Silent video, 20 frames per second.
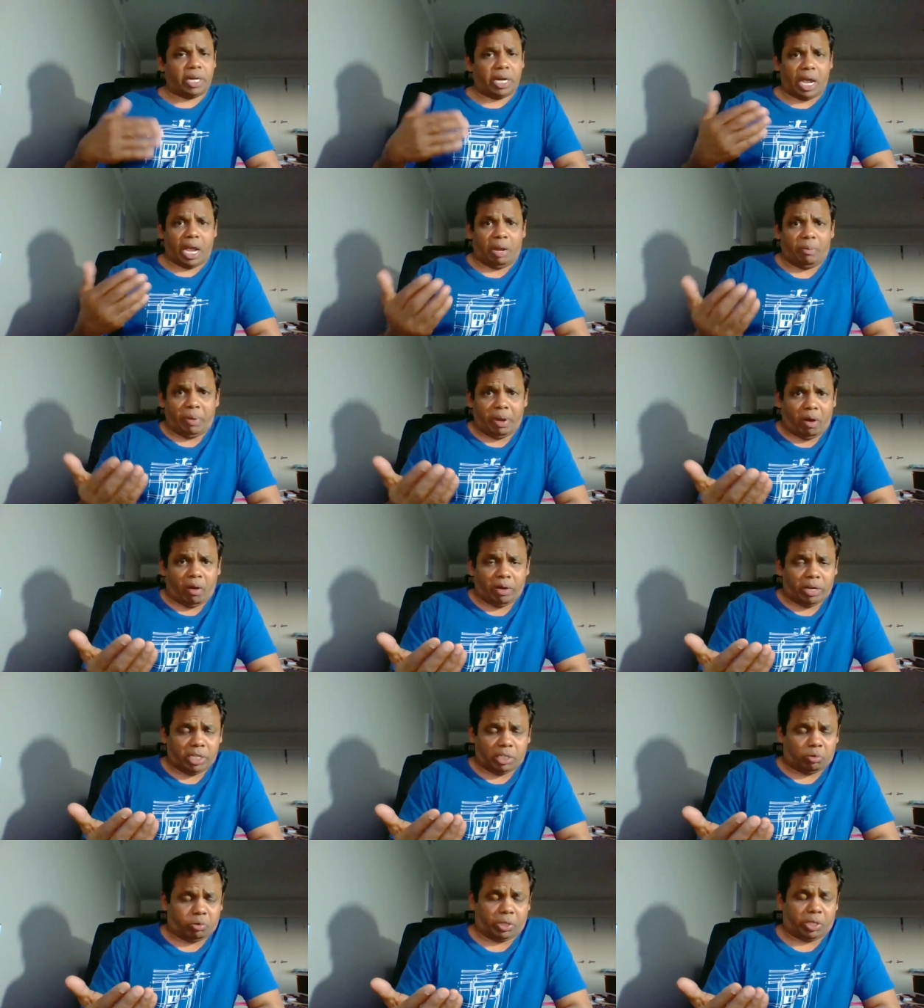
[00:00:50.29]
And I'll be
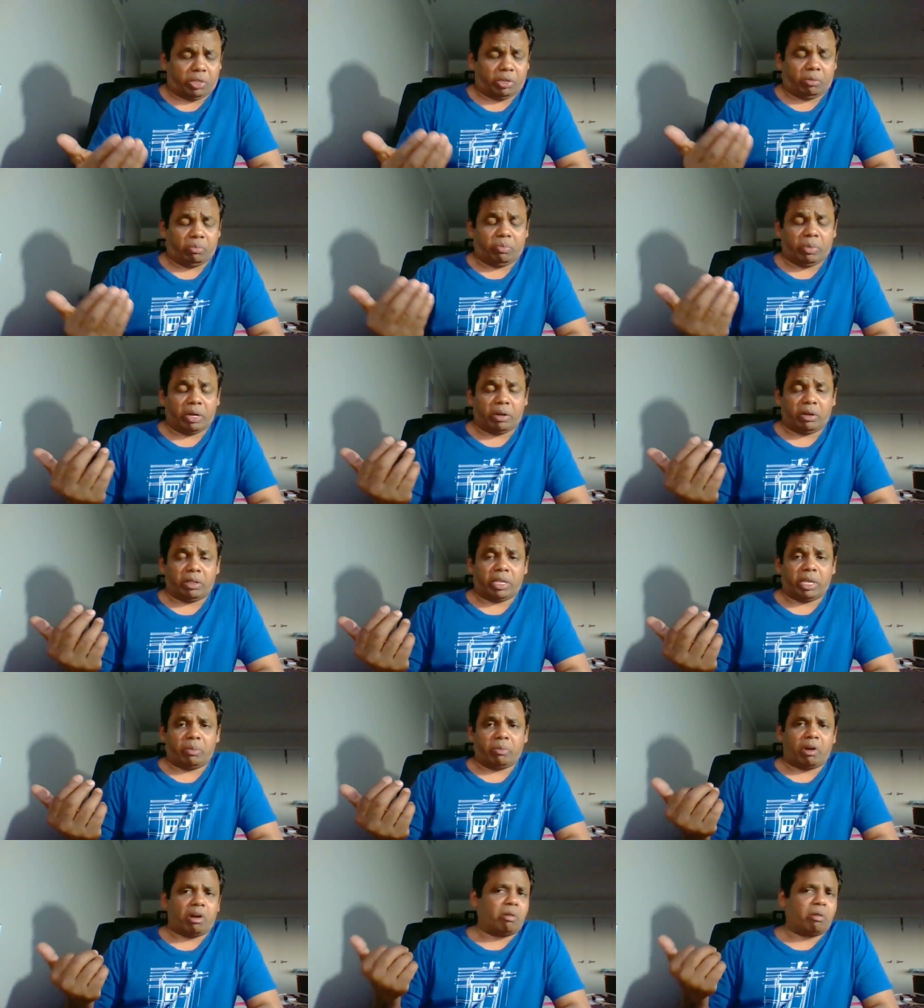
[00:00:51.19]
honest with you, man,
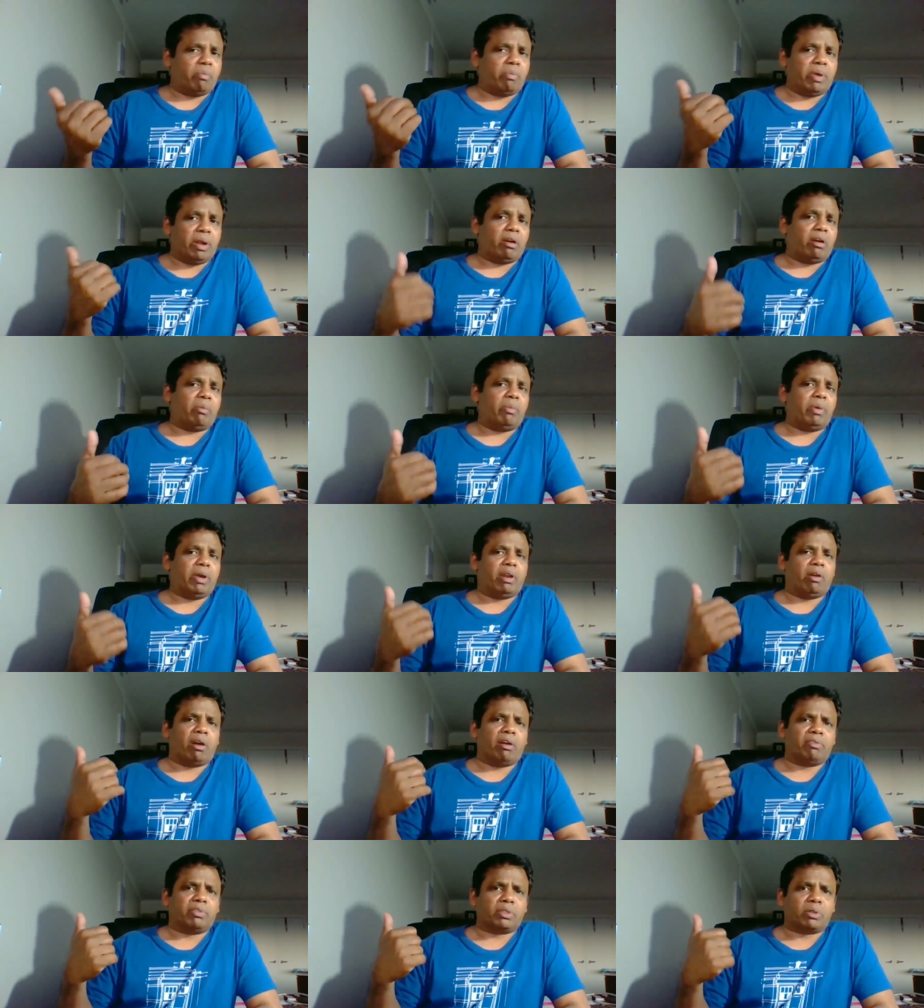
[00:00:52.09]
there may not be a
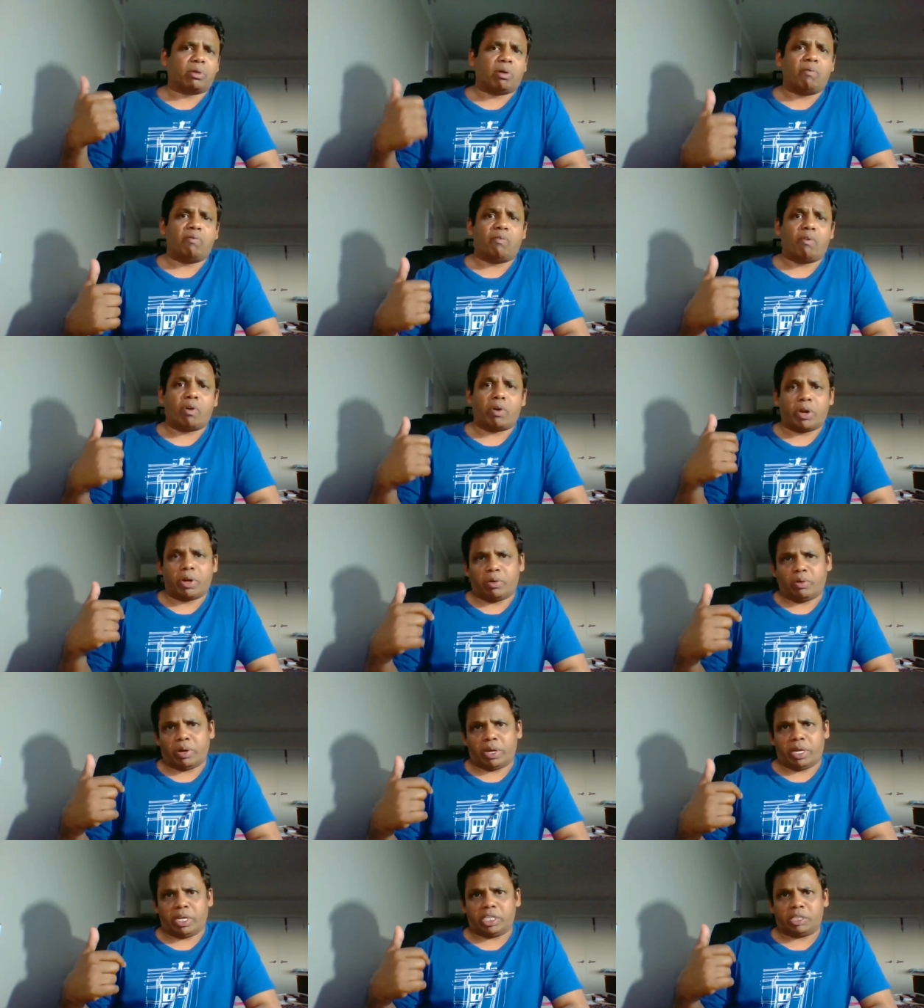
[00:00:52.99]
lot of scope for
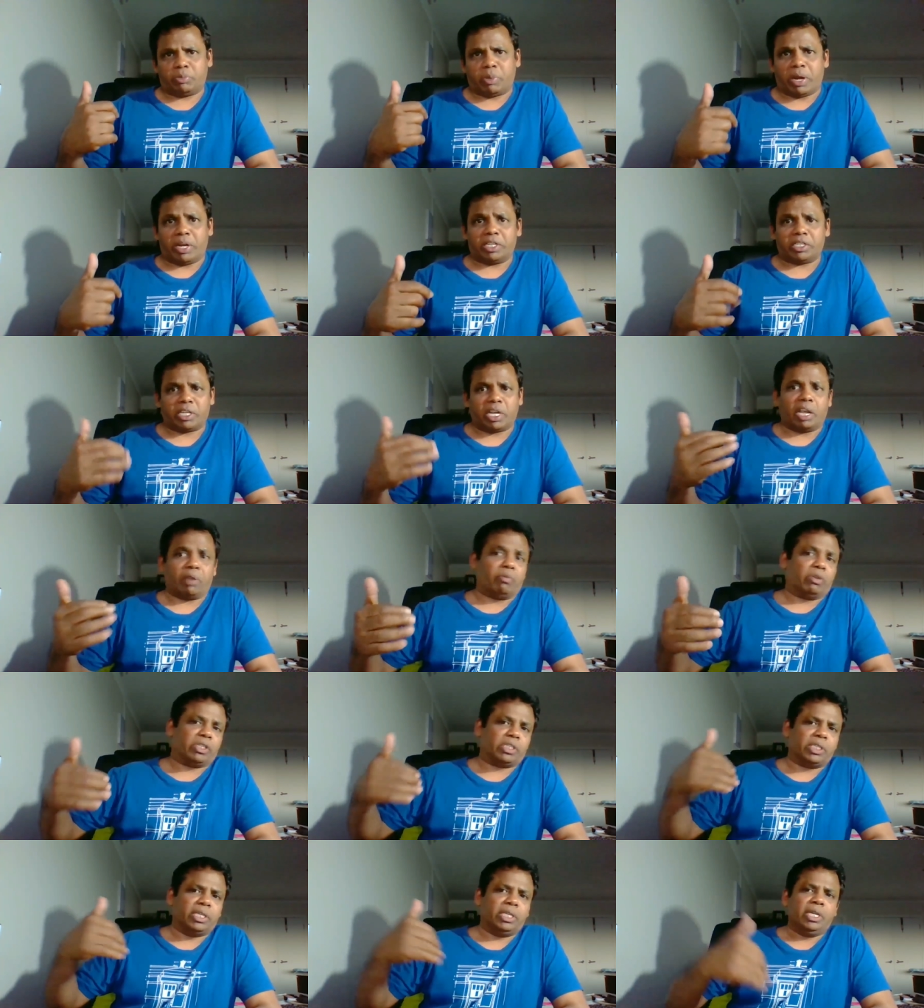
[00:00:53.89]
you in Spanish
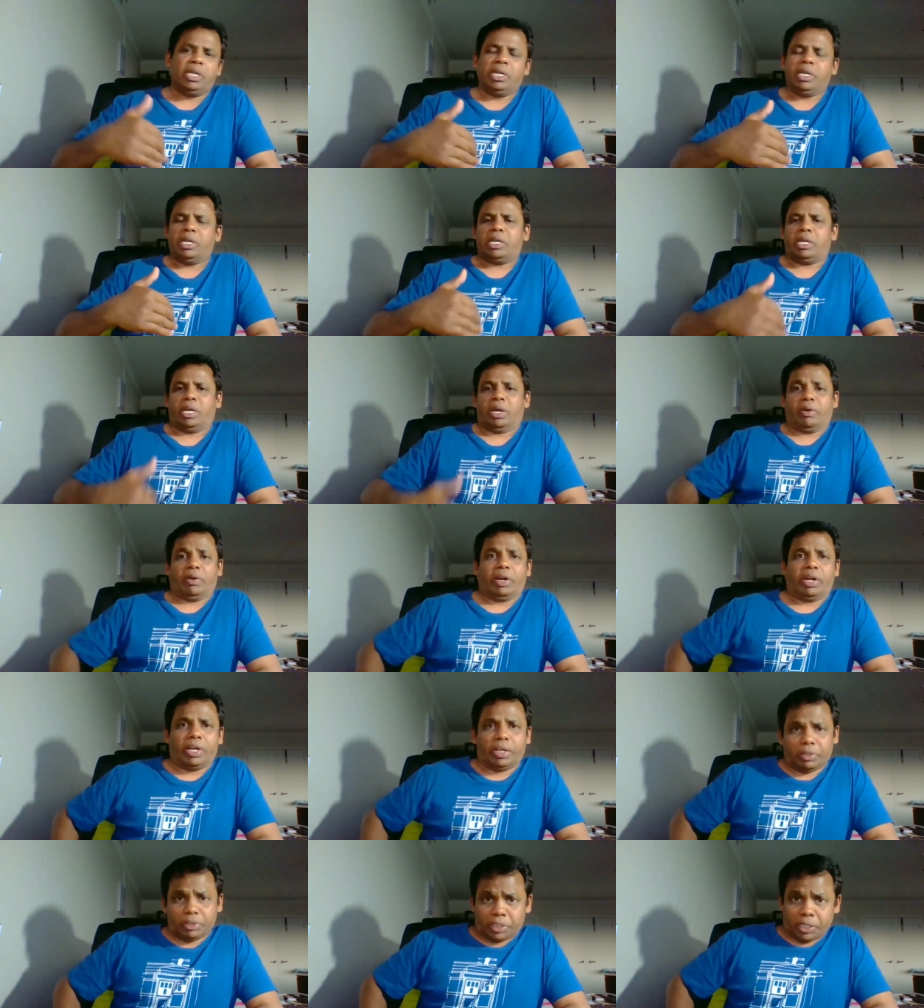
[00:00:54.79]
language here
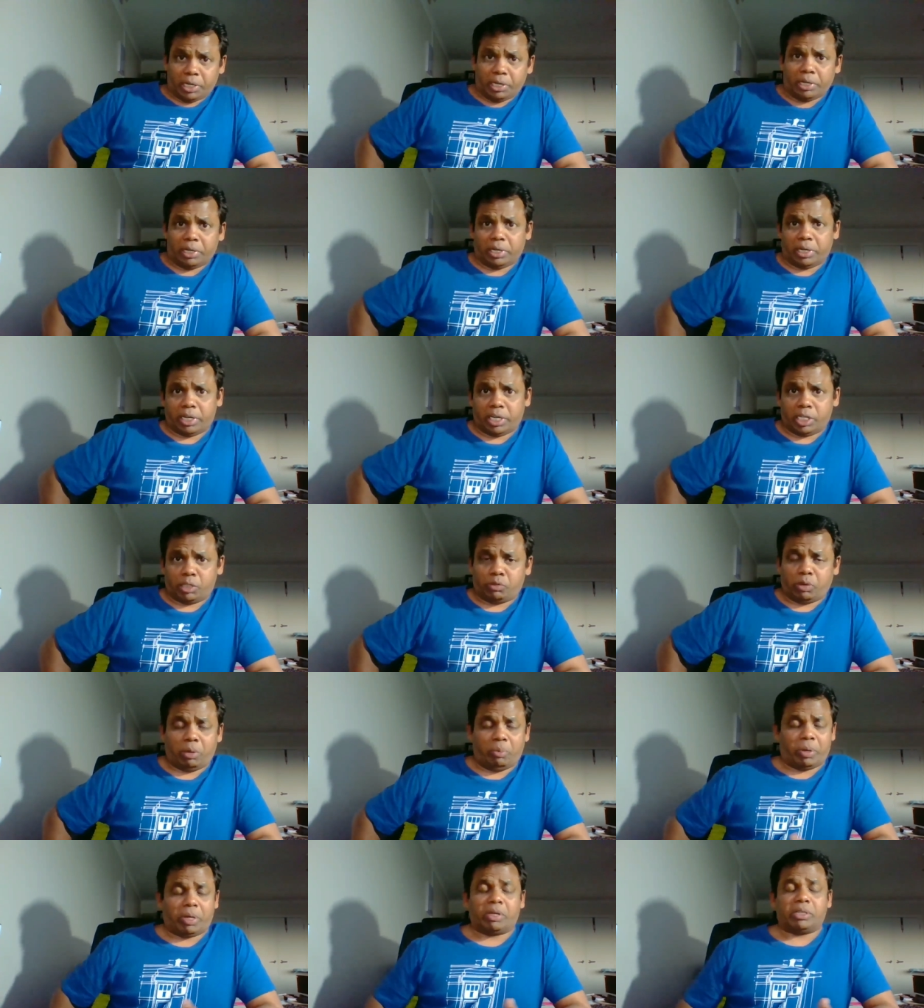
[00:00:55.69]
in New Zealand as
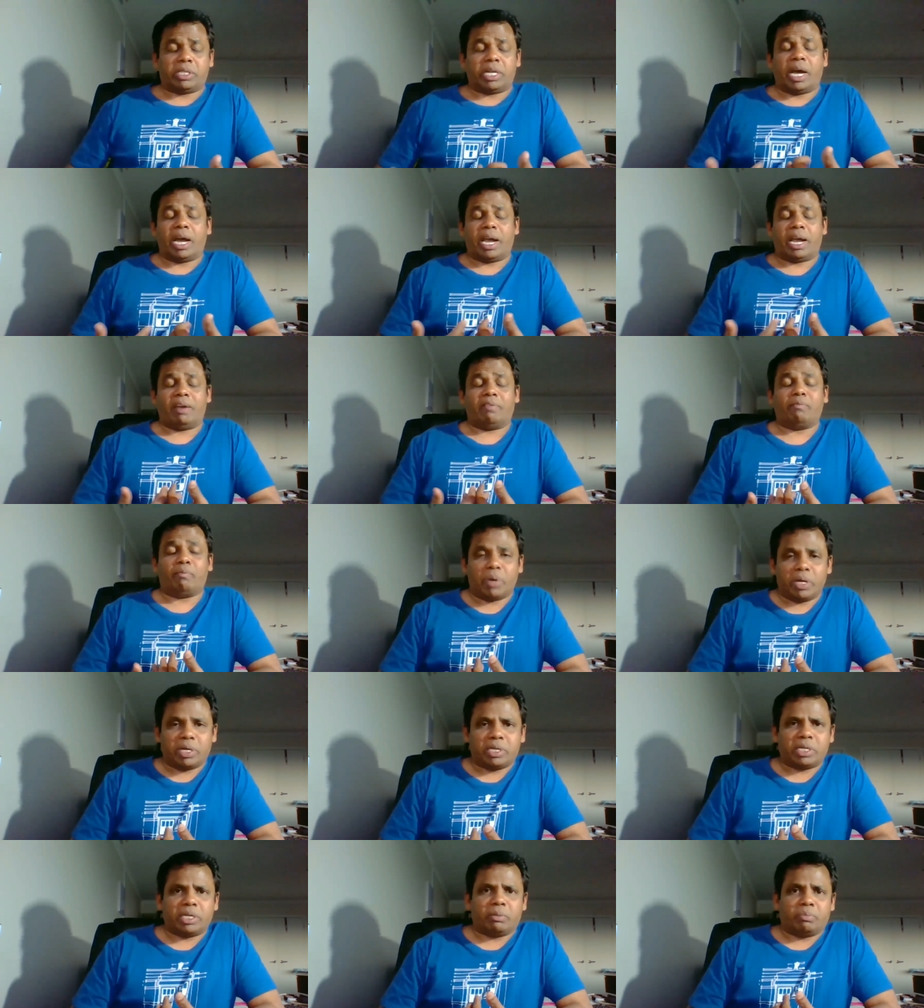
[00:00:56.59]
well, because I have
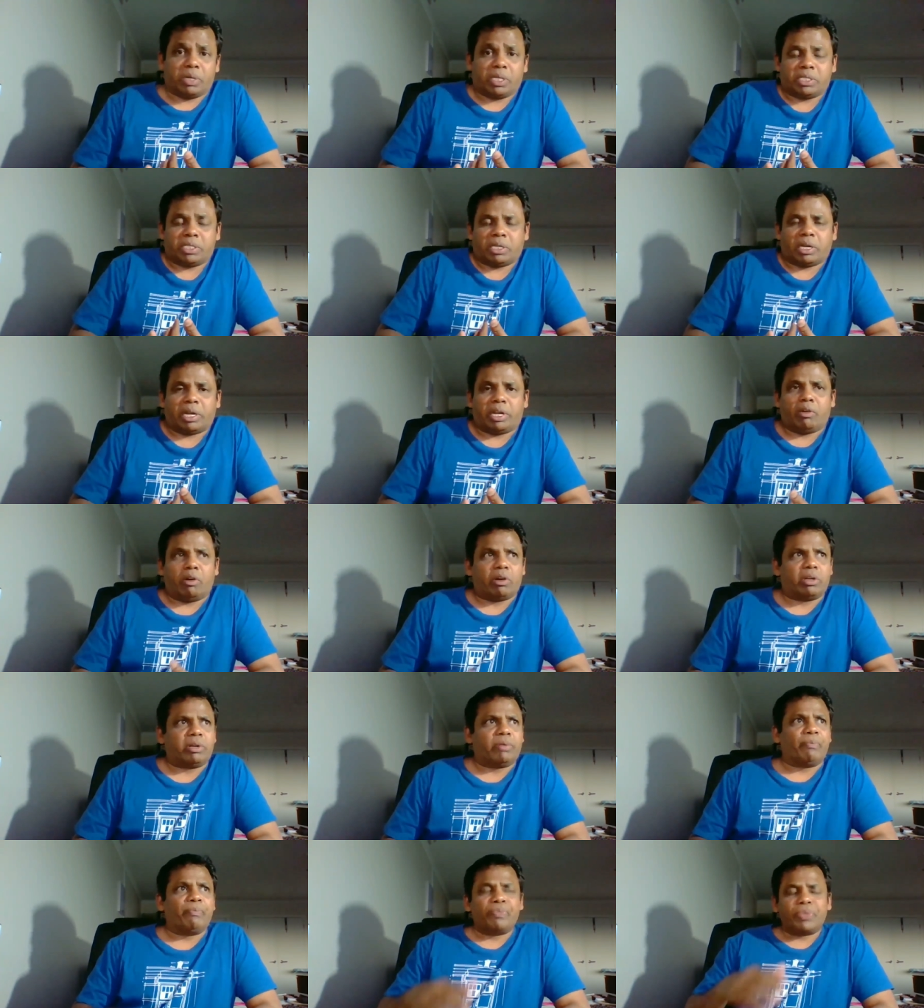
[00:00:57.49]
personally
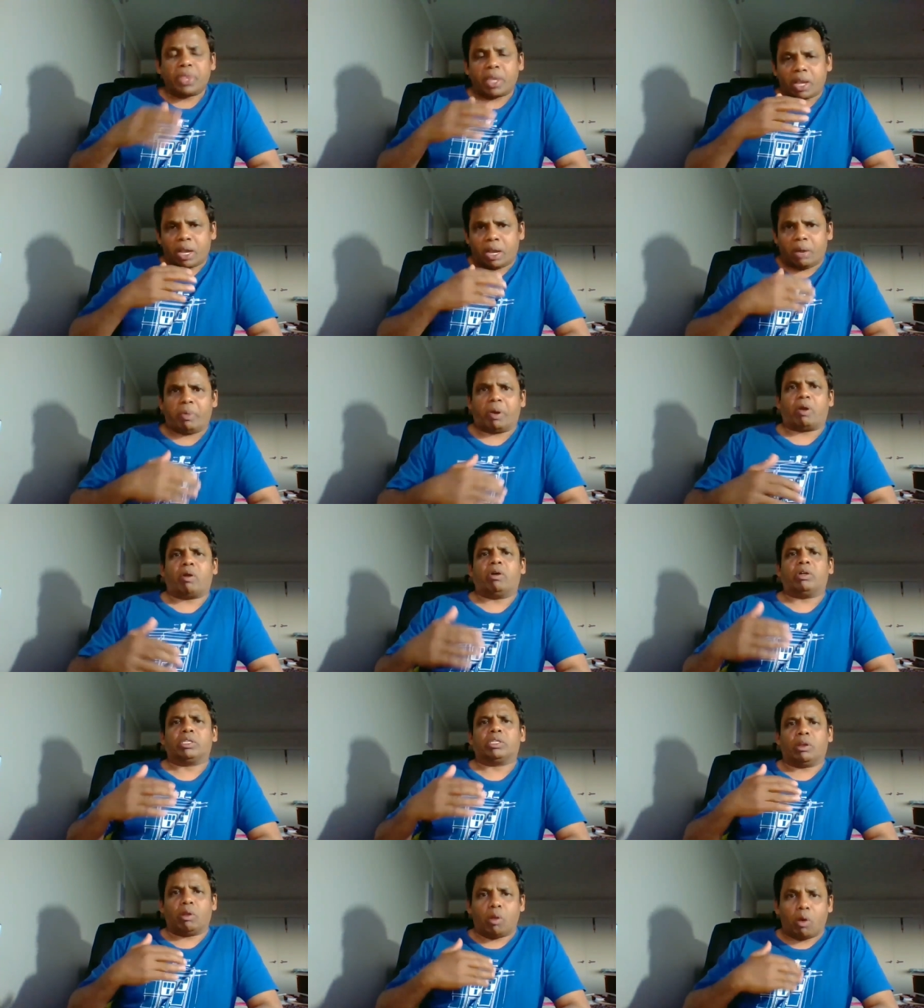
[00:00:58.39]
not come
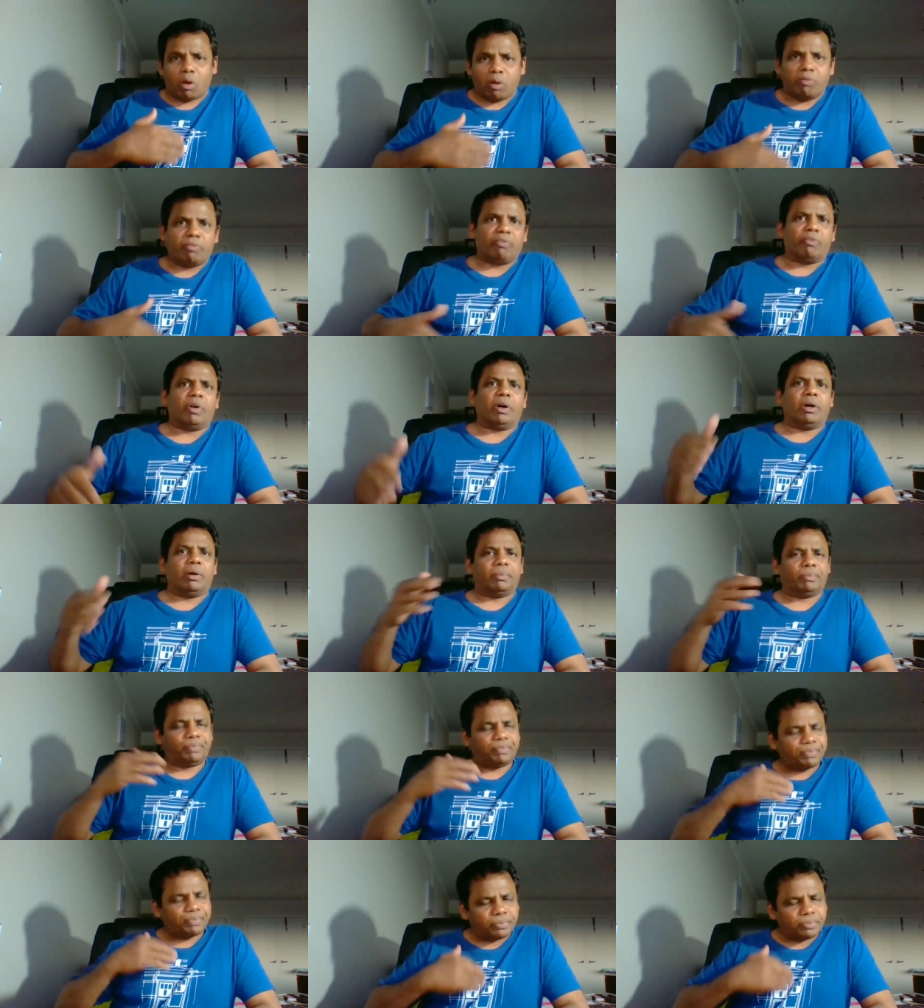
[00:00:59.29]
across a lot of uh,